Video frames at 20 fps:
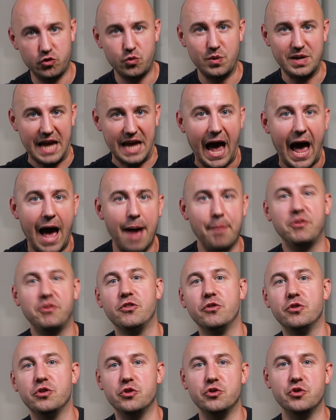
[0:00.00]
Do we
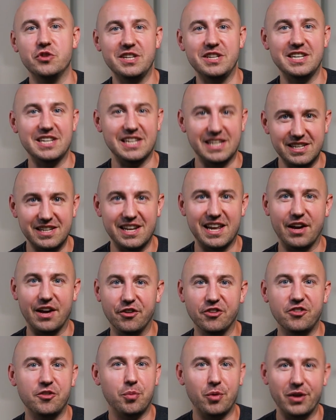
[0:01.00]
absolutely need
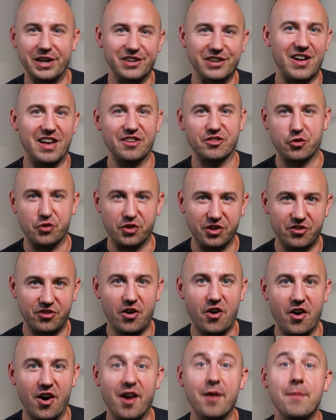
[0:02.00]
nails to play classical
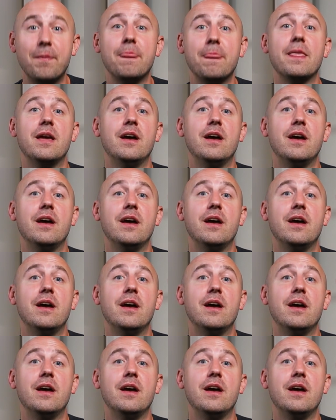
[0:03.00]
guitar?